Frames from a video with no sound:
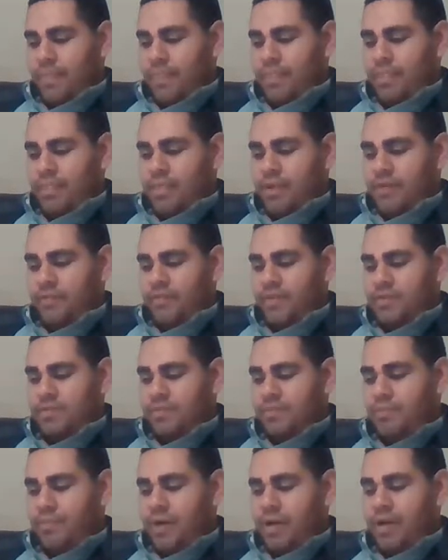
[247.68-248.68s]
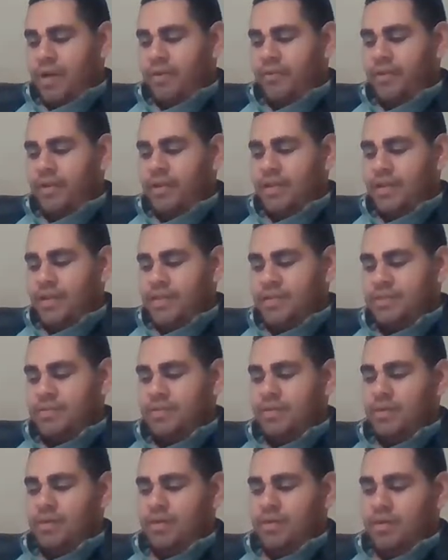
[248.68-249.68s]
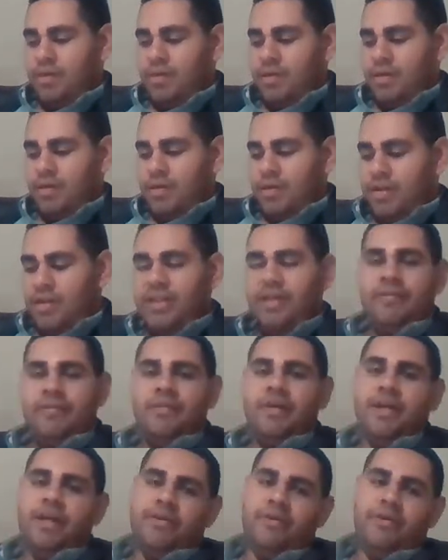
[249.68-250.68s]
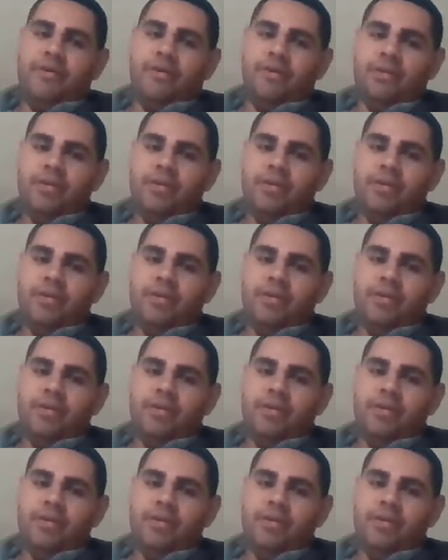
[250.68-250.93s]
The risk of my career is living here,